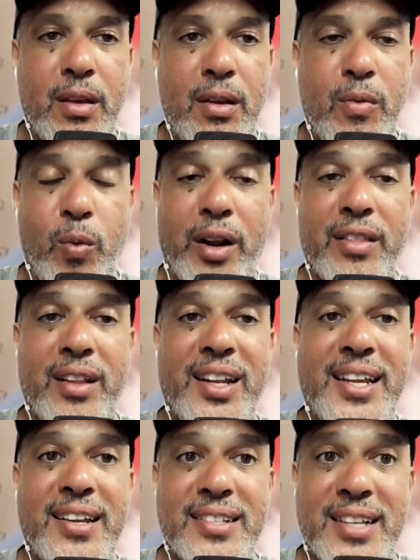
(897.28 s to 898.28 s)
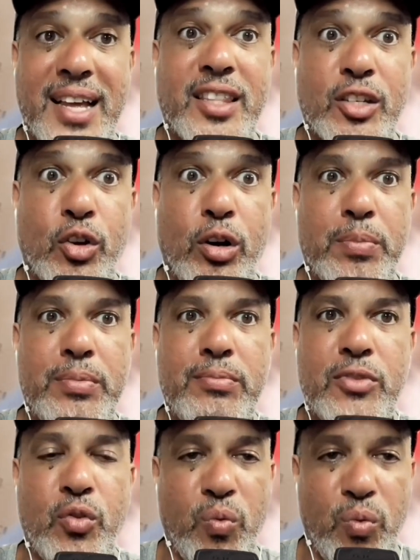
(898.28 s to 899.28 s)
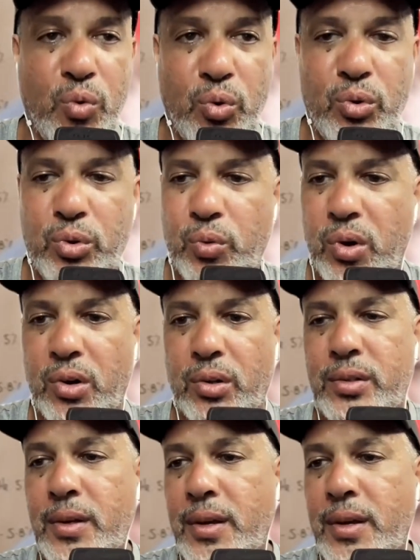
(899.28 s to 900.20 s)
one of the leaders at the top to rule the world.